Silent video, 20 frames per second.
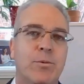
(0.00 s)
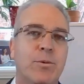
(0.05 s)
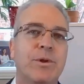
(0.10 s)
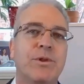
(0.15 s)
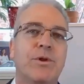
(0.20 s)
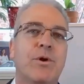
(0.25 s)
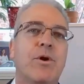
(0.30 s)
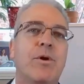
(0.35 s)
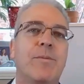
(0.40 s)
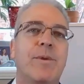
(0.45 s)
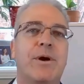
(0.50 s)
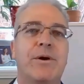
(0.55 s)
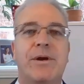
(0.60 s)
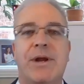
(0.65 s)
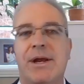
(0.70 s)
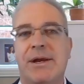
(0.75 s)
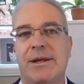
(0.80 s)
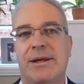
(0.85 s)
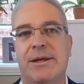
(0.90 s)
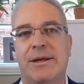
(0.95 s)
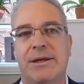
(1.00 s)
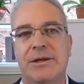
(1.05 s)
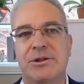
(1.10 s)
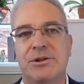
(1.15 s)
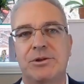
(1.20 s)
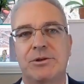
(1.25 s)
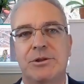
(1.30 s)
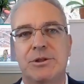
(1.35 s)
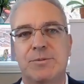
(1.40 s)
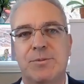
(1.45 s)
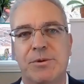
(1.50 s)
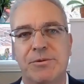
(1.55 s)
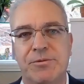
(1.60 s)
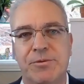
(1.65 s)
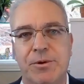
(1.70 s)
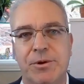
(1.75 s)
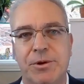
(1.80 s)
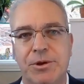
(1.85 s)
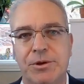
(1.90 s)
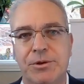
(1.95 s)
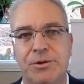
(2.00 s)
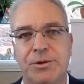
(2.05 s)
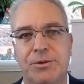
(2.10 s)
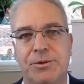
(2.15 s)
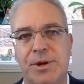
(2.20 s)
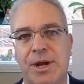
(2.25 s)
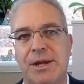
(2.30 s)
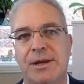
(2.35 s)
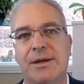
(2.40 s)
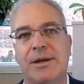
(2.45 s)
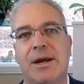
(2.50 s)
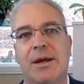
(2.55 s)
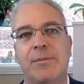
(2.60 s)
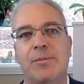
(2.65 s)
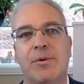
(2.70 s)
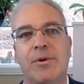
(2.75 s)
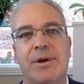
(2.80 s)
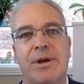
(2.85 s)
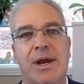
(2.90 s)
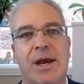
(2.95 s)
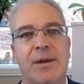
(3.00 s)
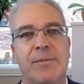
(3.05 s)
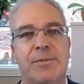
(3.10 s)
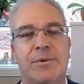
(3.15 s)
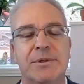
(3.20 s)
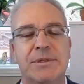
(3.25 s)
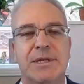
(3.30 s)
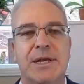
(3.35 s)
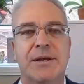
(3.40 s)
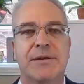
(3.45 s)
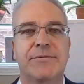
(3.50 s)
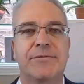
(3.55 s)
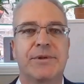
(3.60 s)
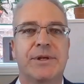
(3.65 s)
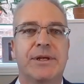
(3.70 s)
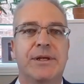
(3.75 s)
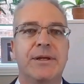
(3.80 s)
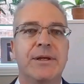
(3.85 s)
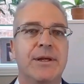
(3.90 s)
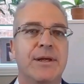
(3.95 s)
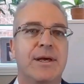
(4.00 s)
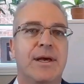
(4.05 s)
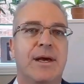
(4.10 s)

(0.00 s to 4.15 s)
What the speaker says: We'll know about any issues before you do. 99.9% of the